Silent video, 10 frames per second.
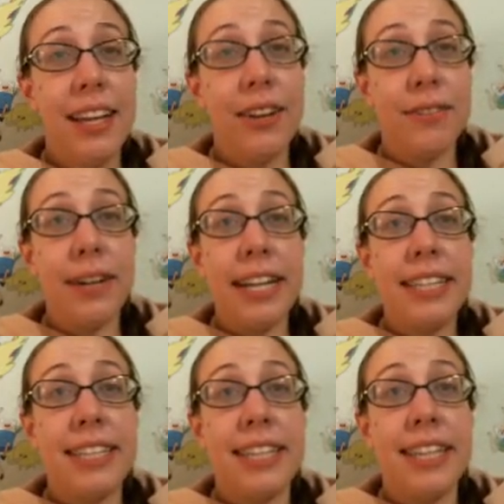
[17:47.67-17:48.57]

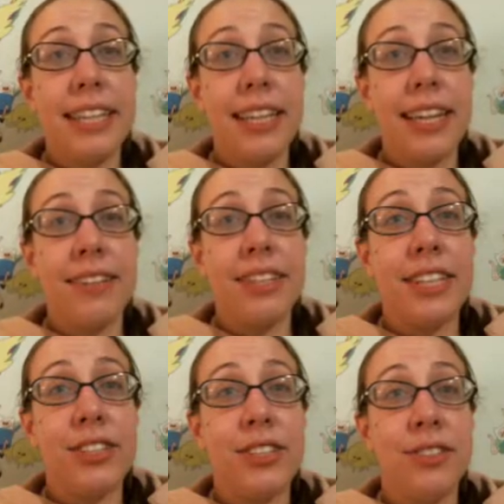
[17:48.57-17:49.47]
Right-click, and we
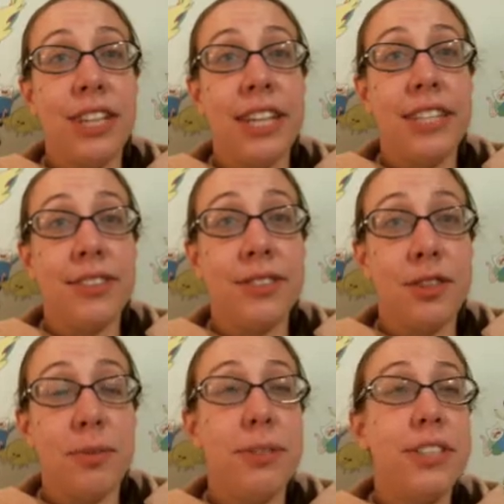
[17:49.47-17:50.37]
can choose
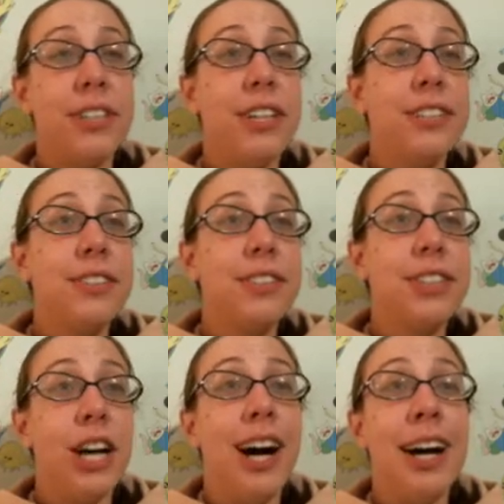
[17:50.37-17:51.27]
Ungroup. You can also go
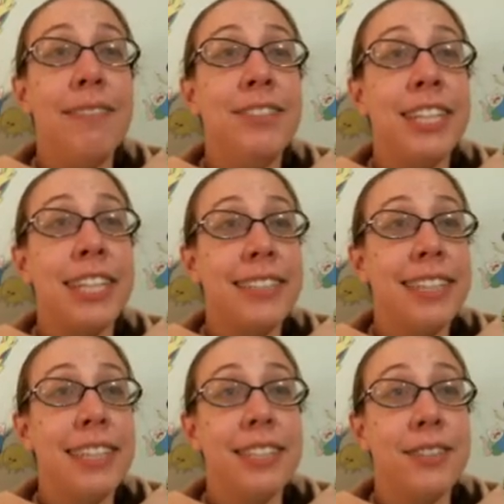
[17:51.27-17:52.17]
to Object
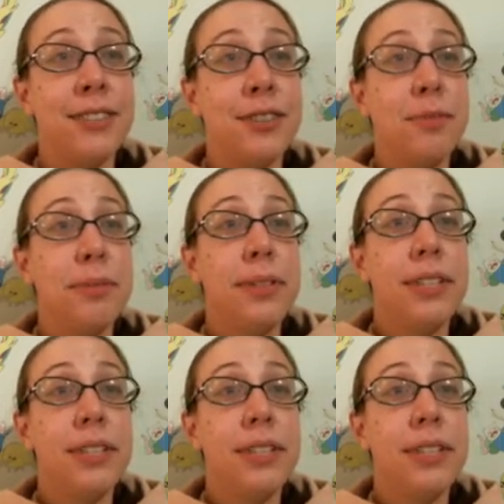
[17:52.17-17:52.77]
Ungroup.